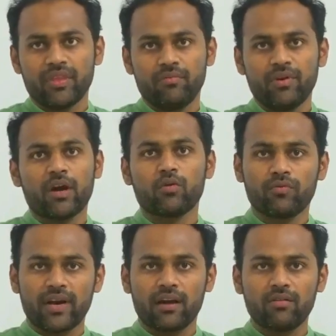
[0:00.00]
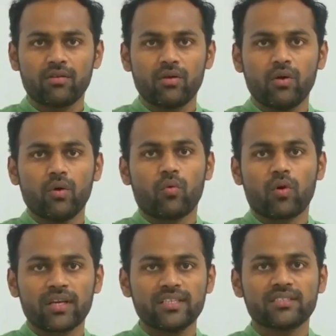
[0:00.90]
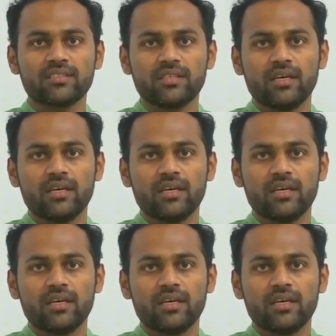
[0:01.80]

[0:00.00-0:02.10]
We have to find out what is